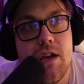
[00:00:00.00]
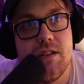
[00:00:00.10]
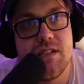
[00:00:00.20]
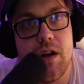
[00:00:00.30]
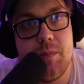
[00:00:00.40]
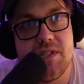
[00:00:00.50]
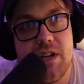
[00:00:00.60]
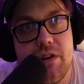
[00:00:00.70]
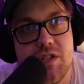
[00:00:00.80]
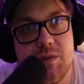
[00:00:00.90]
set up a
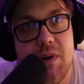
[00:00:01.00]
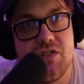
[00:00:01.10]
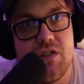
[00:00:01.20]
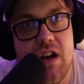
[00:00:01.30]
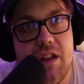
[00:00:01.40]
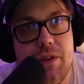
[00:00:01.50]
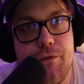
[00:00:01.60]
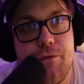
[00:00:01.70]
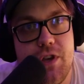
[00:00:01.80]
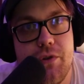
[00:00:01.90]
Sirians monster on the
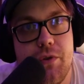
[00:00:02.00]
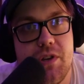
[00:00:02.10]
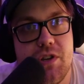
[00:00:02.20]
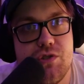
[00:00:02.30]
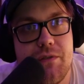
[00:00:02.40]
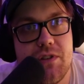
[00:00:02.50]
field because you have